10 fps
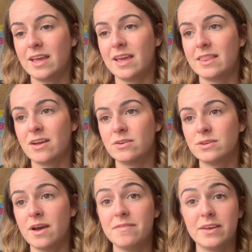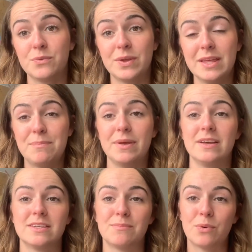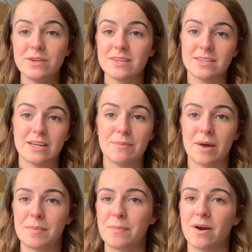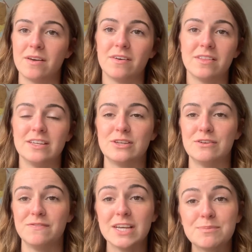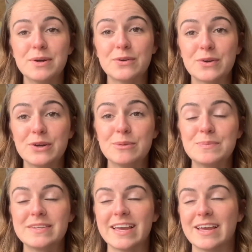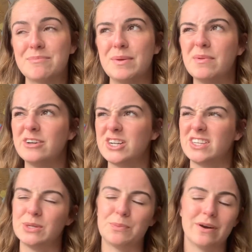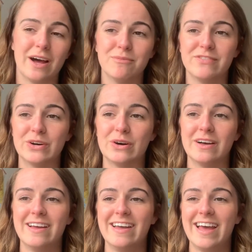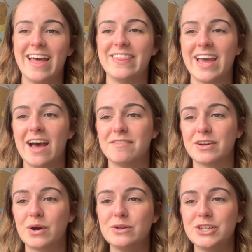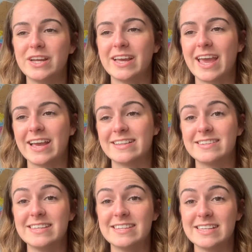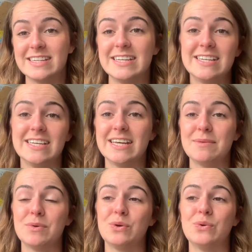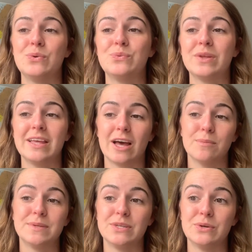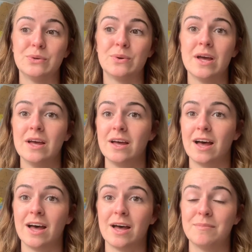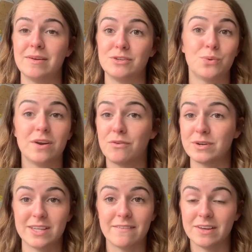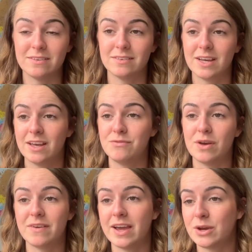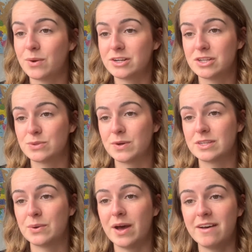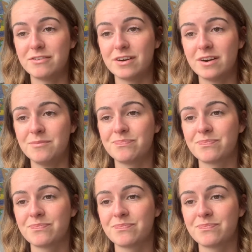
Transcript: And they also have like a really big support system. I'm a part of all these new Facebook groups and people are just super helpful. And they have a coaching and CCT team who really helps you 24/7 if you have any questions whatsoever.